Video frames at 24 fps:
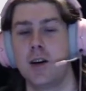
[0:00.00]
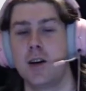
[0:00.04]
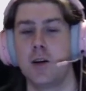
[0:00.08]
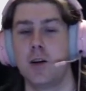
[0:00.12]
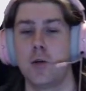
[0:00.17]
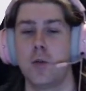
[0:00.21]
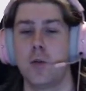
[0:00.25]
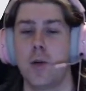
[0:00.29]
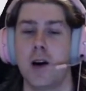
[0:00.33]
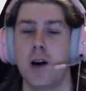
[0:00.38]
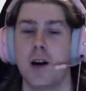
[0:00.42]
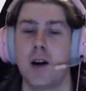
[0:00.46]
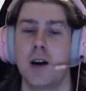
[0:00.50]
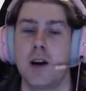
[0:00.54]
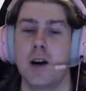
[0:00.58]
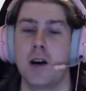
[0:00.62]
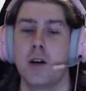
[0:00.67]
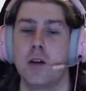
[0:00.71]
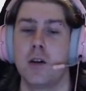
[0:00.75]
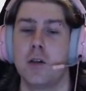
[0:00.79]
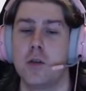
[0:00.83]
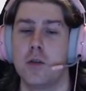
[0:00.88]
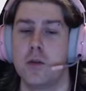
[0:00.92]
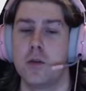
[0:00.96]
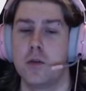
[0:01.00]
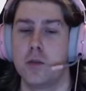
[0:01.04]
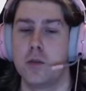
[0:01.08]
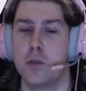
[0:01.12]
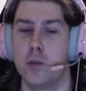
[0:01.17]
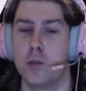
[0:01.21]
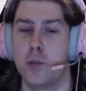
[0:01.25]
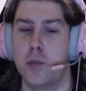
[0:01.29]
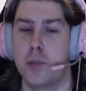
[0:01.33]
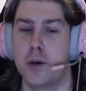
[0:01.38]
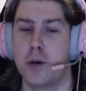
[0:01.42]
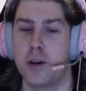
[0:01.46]
Wow!
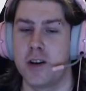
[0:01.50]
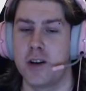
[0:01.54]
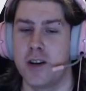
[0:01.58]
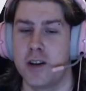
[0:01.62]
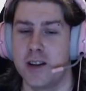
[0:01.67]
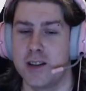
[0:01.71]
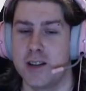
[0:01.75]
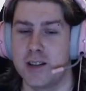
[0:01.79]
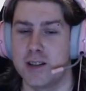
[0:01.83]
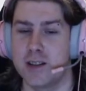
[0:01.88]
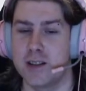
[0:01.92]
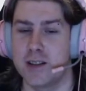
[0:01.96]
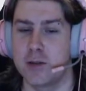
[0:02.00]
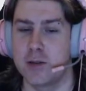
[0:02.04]
But,